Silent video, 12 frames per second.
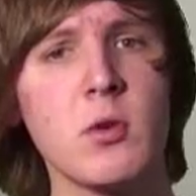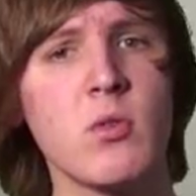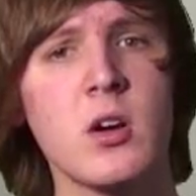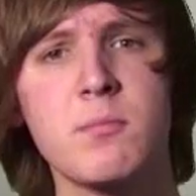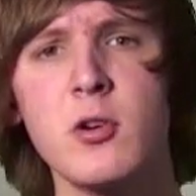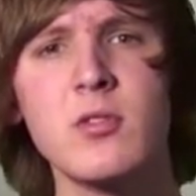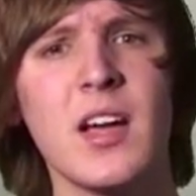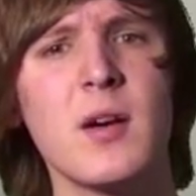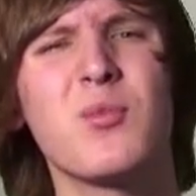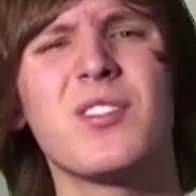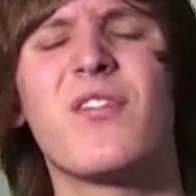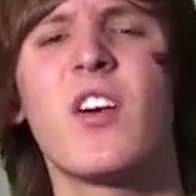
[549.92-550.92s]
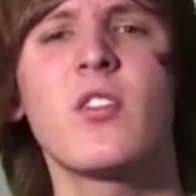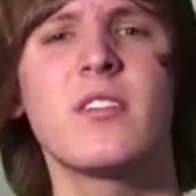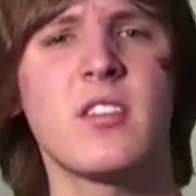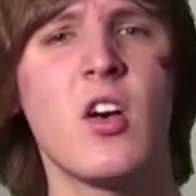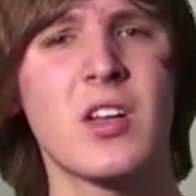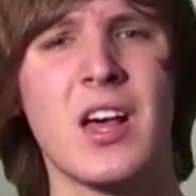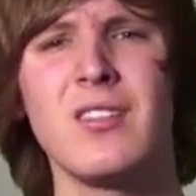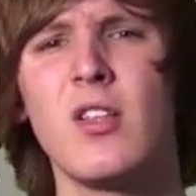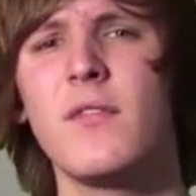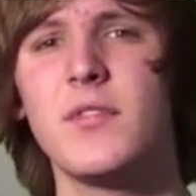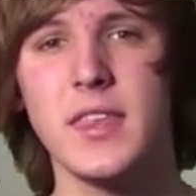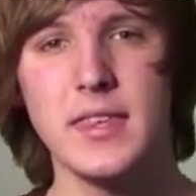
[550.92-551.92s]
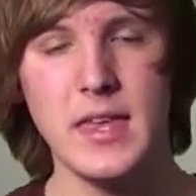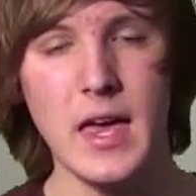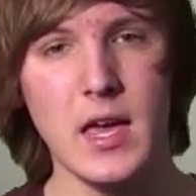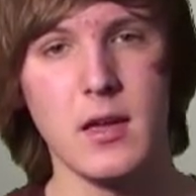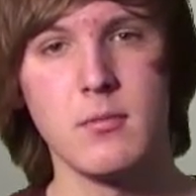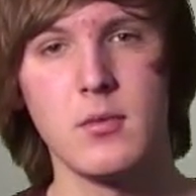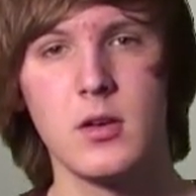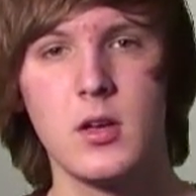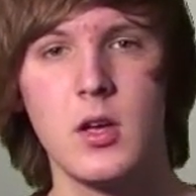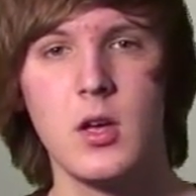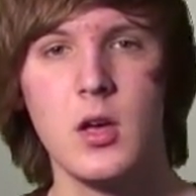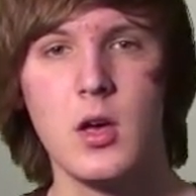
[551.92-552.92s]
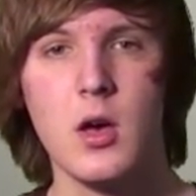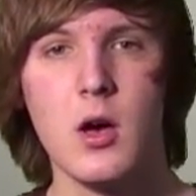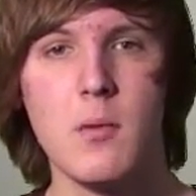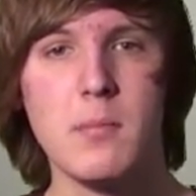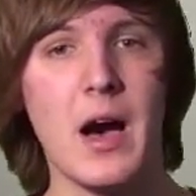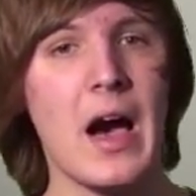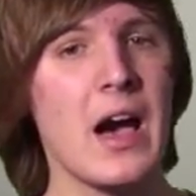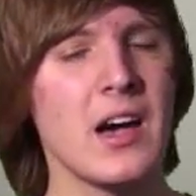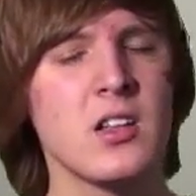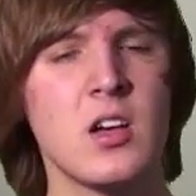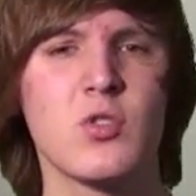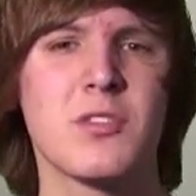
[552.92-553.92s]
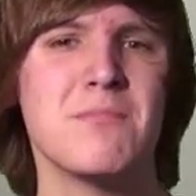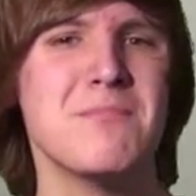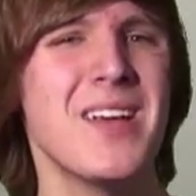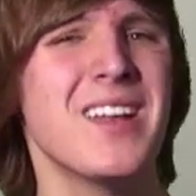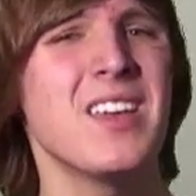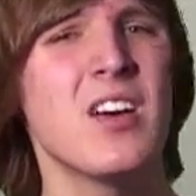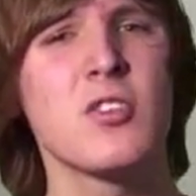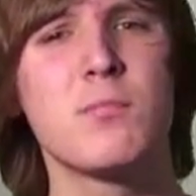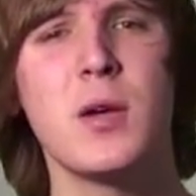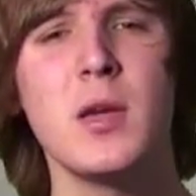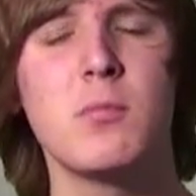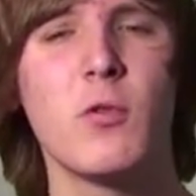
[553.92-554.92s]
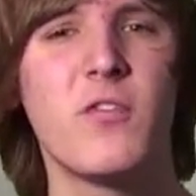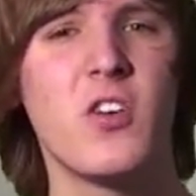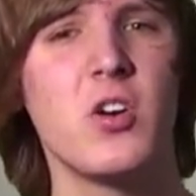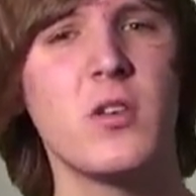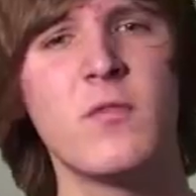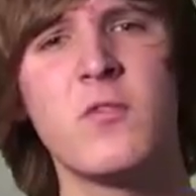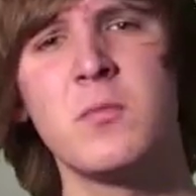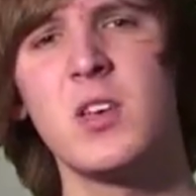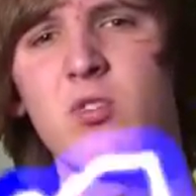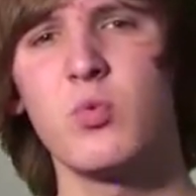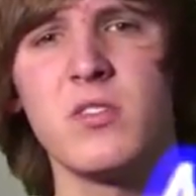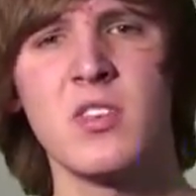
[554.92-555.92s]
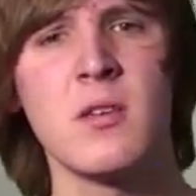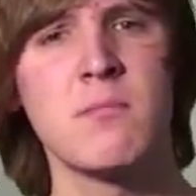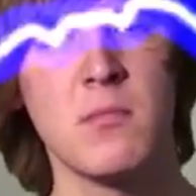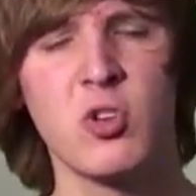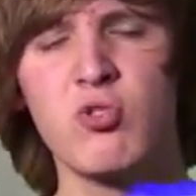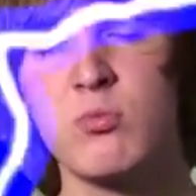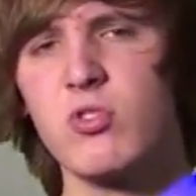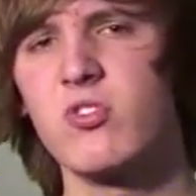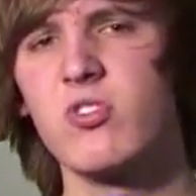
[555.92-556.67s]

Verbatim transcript: me wrong, Prototype was very solid. I loved the game. But I, along with many other people, felt Infamous was a much more